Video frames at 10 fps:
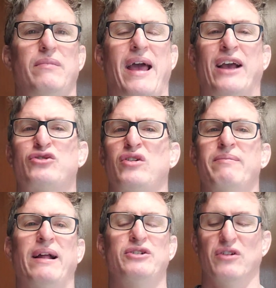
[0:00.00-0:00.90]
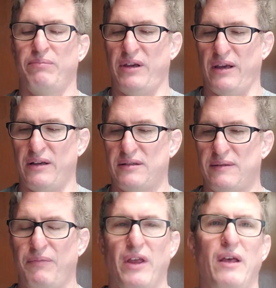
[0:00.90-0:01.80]
extra dimensional
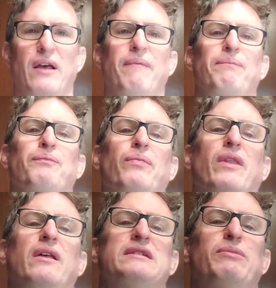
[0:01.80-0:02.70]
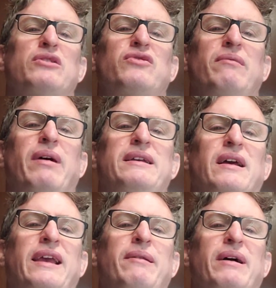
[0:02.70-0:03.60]
beings. This book's written
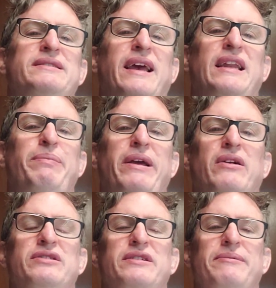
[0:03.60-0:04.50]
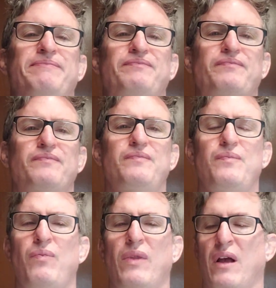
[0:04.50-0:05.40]
by Sandy Petersen,
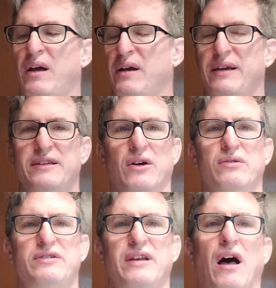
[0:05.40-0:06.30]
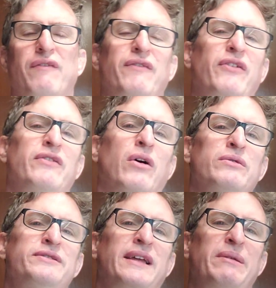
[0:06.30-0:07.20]
his own self. If you've
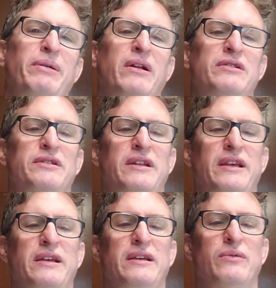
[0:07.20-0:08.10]
known Sandy Petersen, he